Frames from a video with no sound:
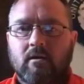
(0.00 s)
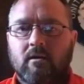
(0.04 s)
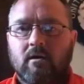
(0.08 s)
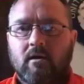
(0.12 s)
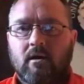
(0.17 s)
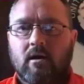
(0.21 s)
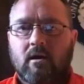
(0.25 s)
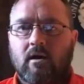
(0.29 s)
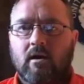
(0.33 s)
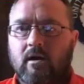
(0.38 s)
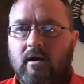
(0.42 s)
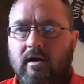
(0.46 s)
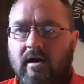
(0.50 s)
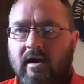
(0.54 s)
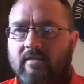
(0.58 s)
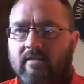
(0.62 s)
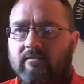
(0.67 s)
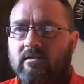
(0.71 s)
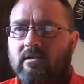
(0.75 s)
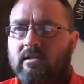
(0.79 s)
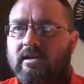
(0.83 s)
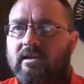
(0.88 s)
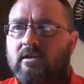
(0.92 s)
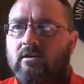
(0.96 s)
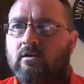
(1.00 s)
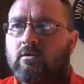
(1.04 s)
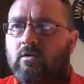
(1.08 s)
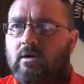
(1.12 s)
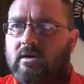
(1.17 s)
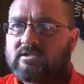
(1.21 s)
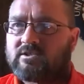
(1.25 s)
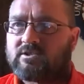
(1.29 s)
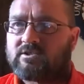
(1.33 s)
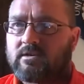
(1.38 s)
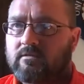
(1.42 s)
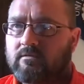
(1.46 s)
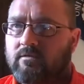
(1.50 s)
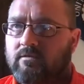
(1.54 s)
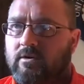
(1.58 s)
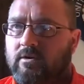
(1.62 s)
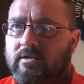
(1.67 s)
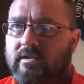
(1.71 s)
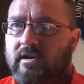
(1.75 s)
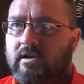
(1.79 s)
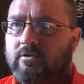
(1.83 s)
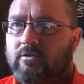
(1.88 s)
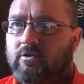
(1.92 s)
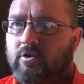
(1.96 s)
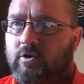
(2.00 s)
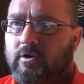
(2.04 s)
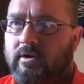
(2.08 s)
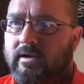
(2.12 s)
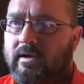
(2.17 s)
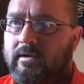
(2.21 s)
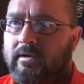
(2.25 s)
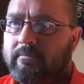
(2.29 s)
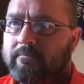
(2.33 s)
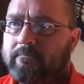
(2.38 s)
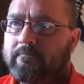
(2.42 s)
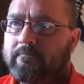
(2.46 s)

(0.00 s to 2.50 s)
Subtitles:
I have a legal question for the attorney.